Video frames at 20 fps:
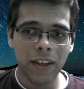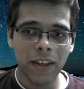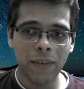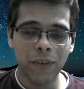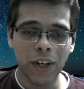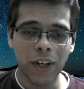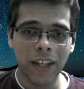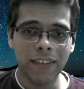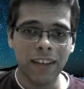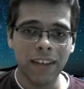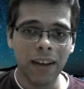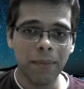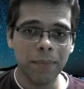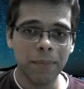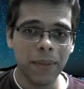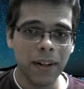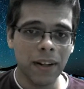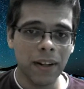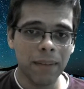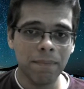For
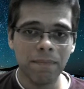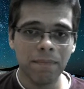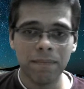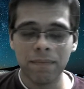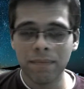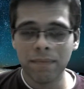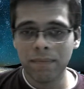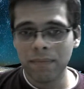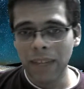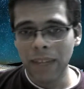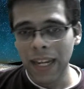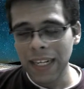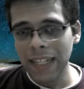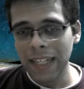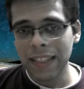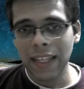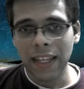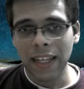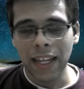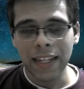example,
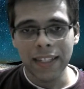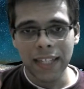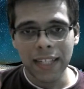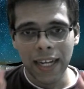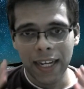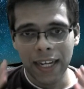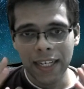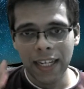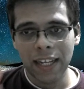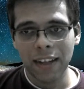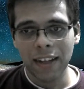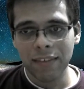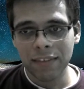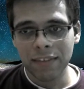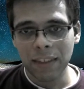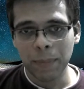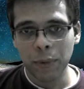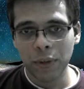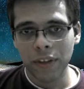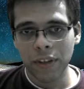anything, any
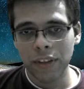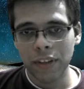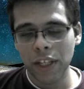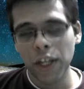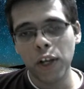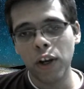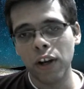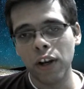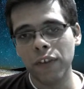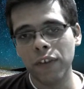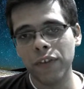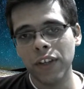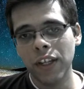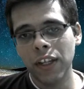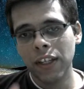concept you can think of,